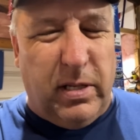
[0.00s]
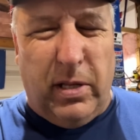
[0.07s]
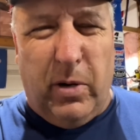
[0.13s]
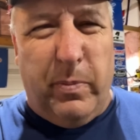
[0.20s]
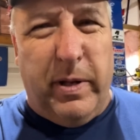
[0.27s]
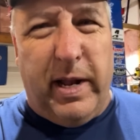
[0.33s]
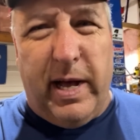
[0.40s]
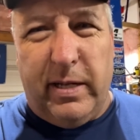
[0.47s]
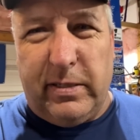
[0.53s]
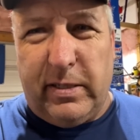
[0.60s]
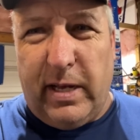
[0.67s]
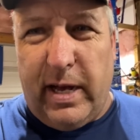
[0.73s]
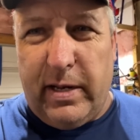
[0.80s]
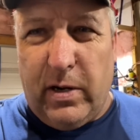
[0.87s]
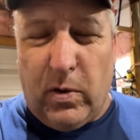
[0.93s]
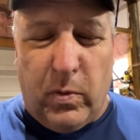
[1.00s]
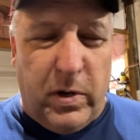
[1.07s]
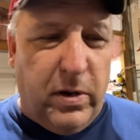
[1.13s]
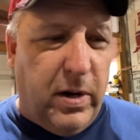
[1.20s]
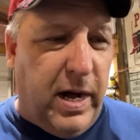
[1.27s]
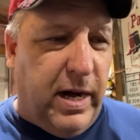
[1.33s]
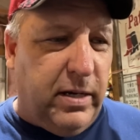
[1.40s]
a little bit outside their
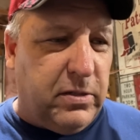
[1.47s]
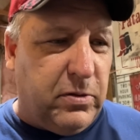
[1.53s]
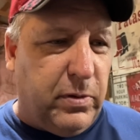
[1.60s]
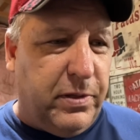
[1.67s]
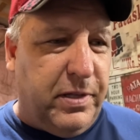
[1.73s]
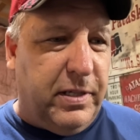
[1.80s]
wheelhouse with